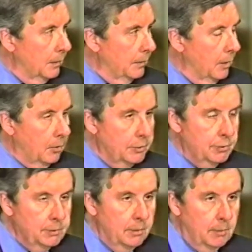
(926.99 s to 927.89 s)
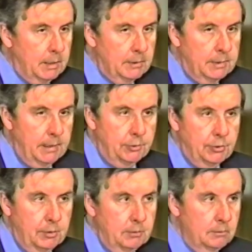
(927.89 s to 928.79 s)
The origins of the modern
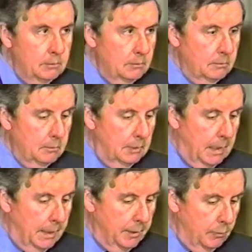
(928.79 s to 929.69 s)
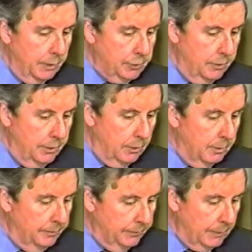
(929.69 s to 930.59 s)
nation lie in Western Europe,